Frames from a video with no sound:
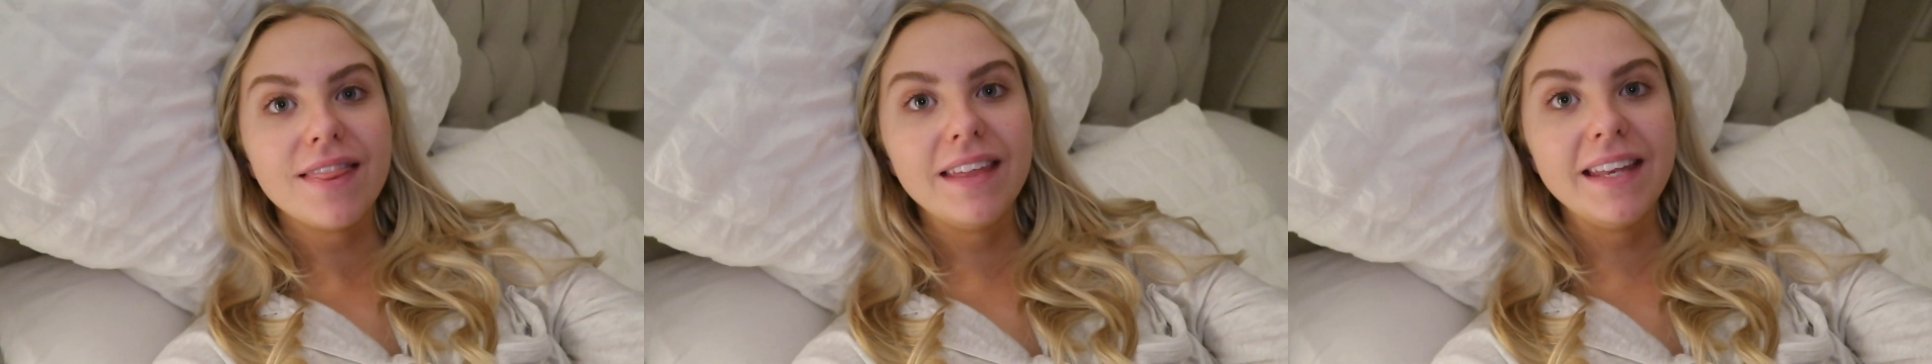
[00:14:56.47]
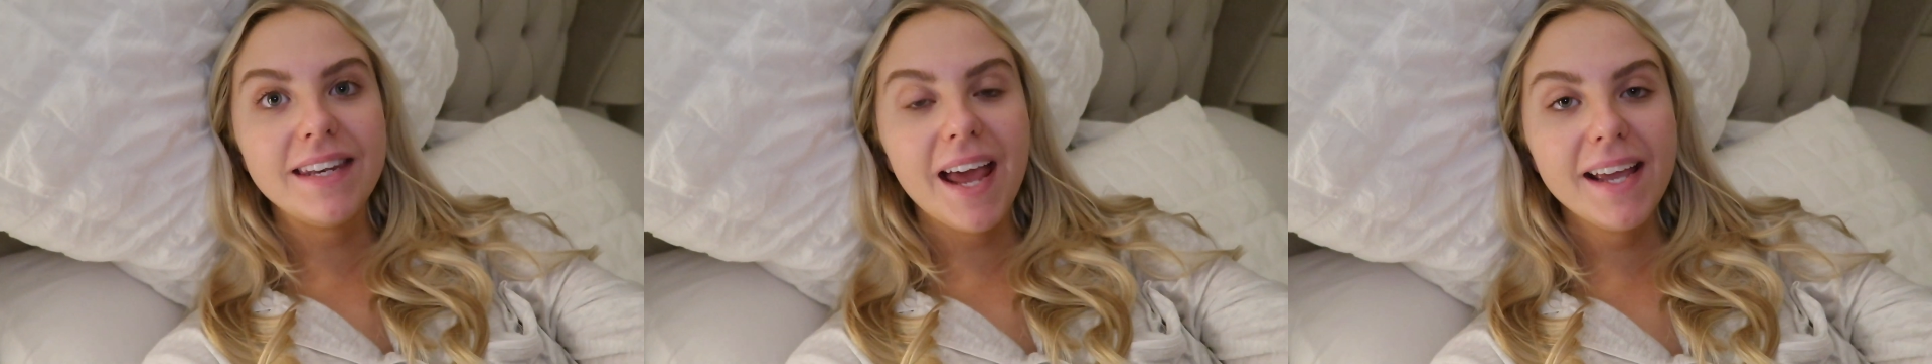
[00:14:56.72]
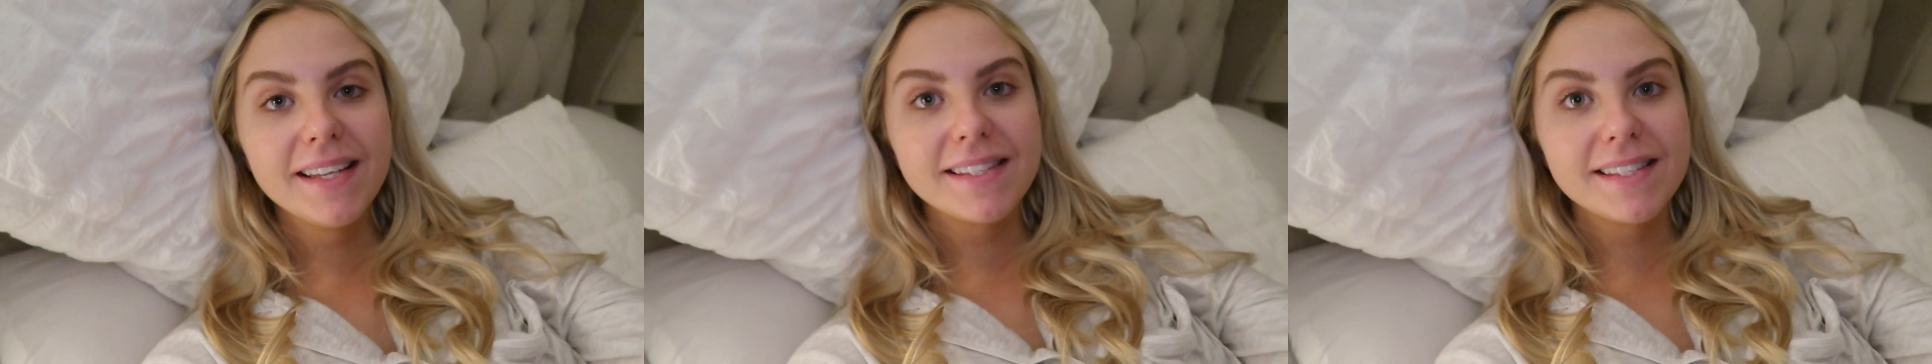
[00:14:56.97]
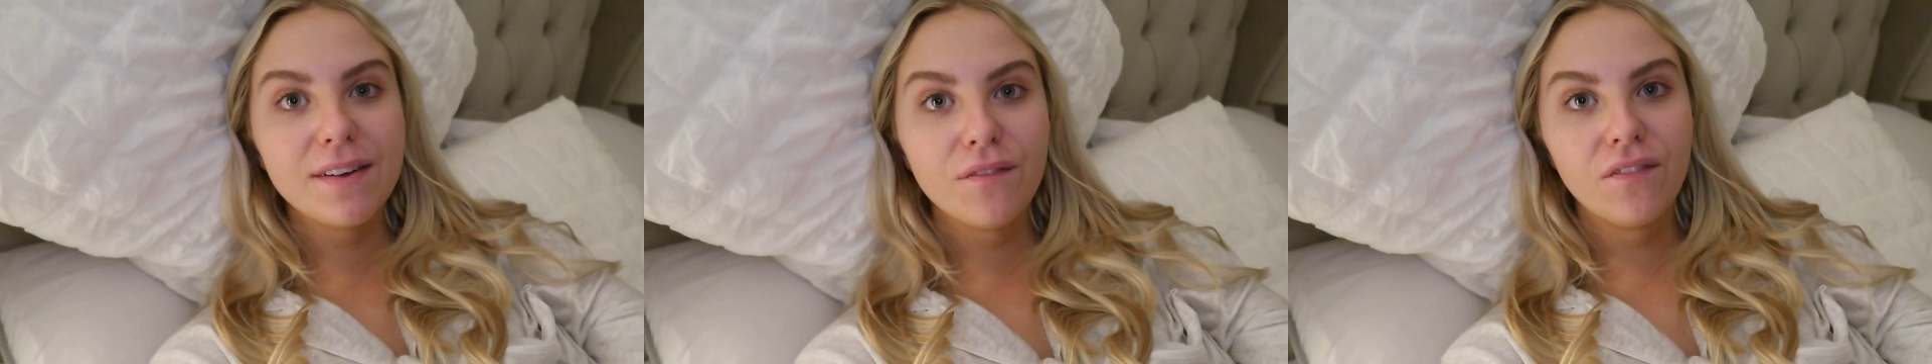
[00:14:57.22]
The
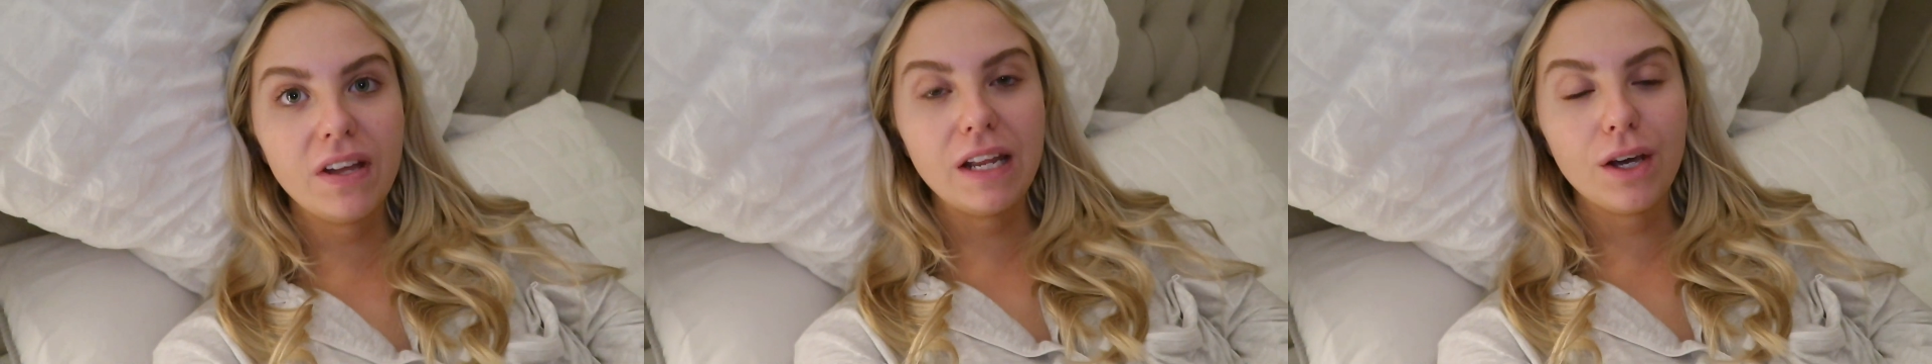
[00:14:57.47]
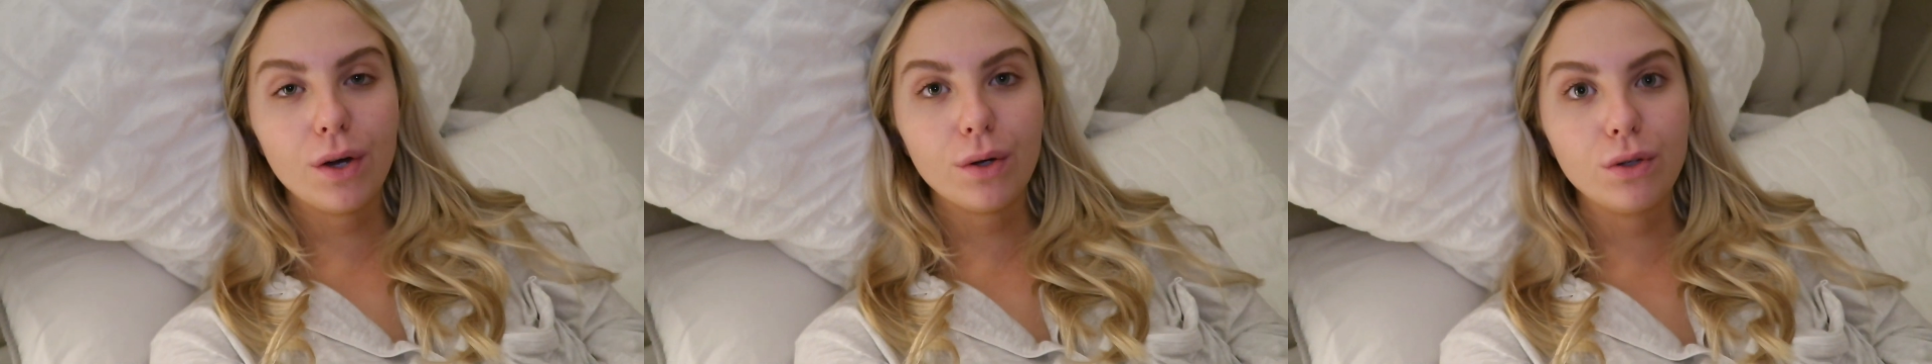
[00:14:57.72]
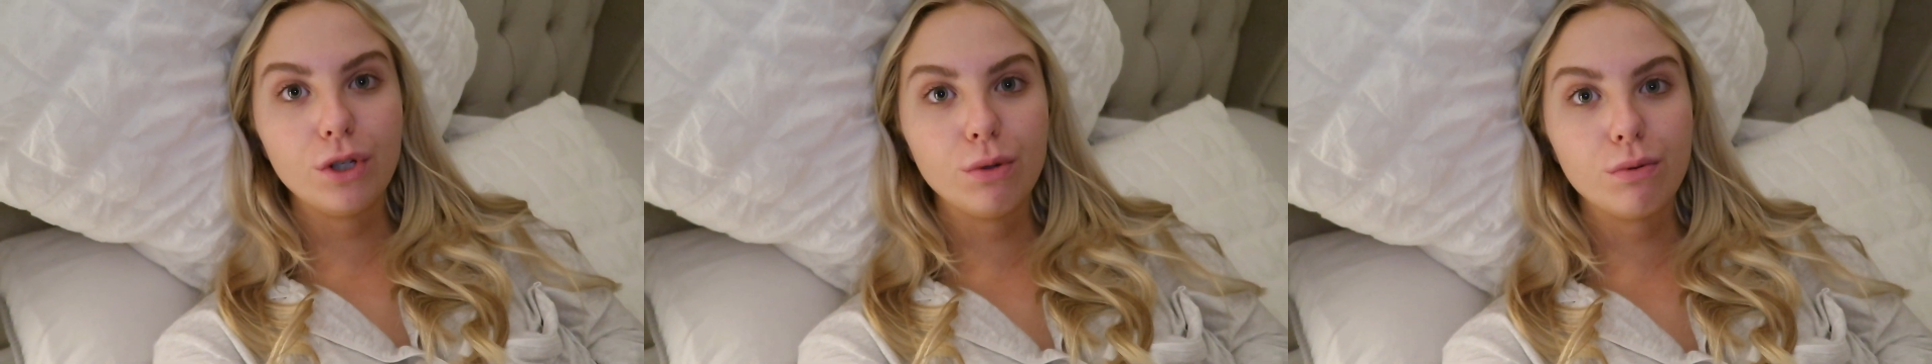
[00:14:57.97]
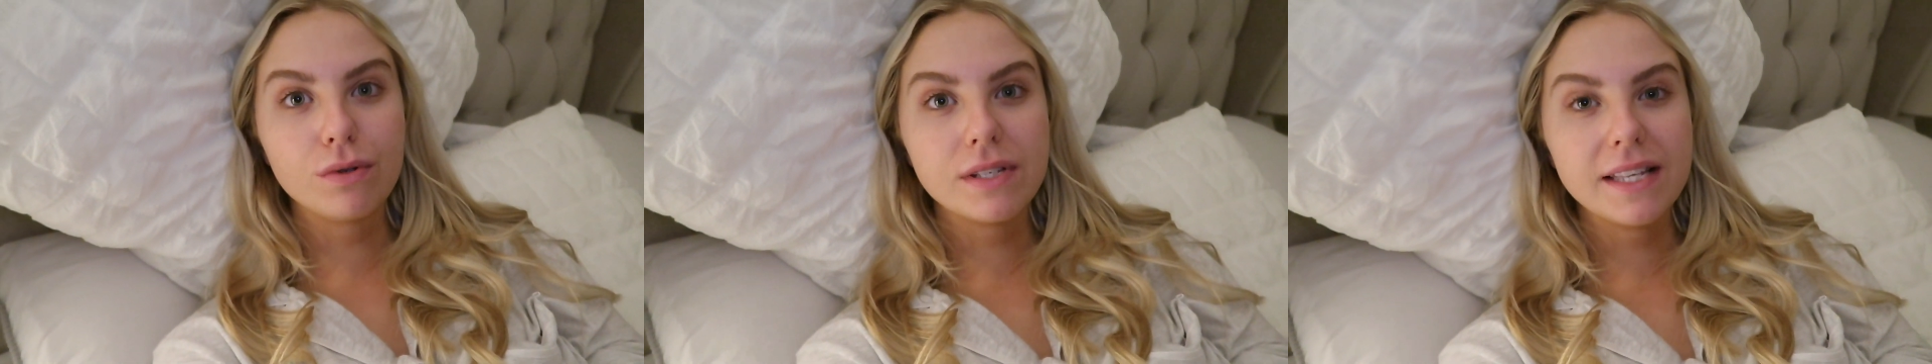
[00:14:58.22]
next video you
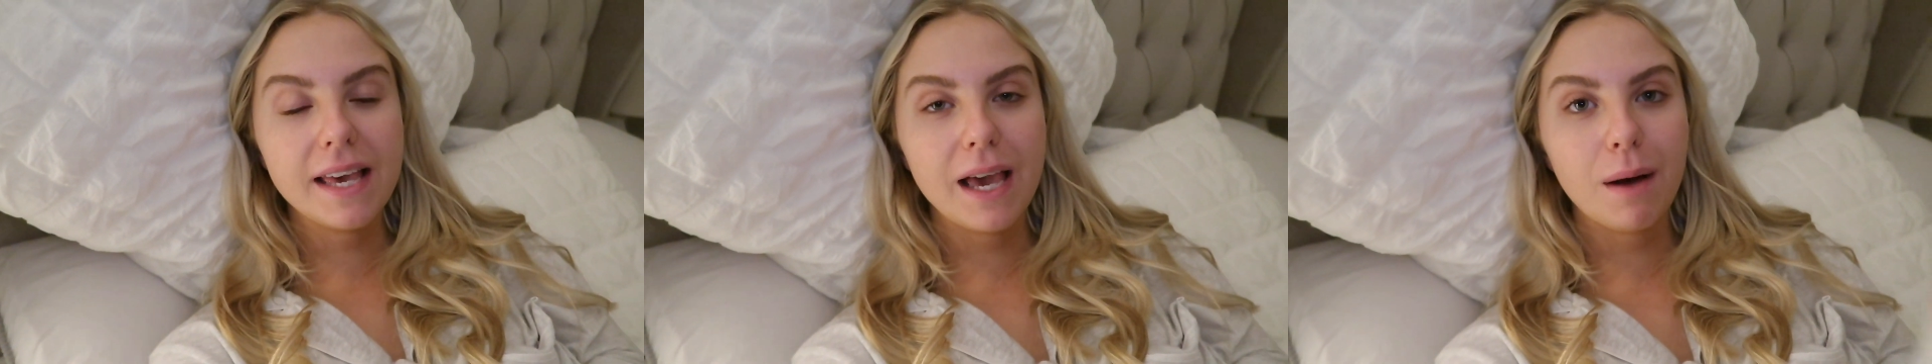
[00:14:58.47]
will see,